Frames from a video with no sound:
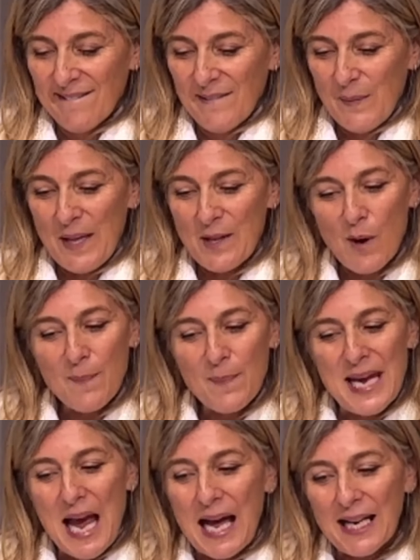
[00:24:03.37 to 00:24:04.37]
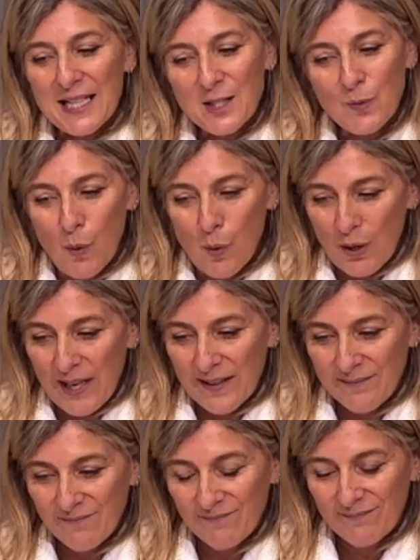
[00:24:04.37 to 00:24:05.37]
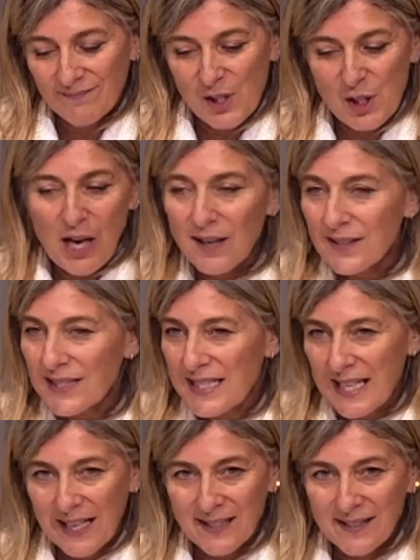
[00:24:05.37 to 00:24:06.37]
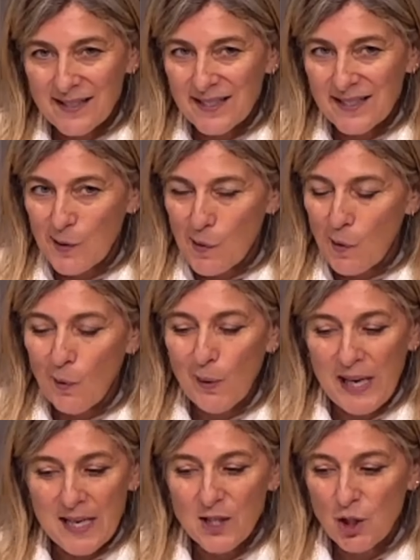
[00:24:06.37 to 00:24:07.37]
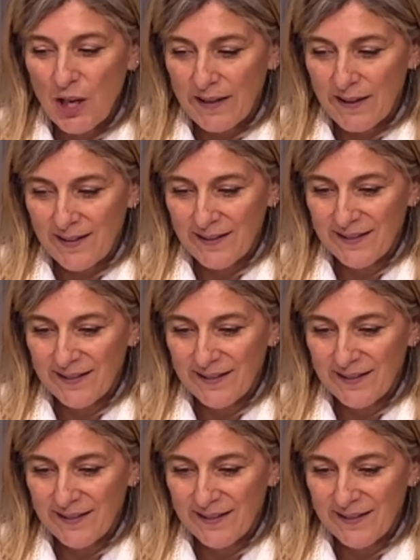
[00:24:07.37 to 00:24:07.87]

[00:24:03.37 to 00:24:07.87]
Whether it be Alice Walker, Charles Dickens, or each other,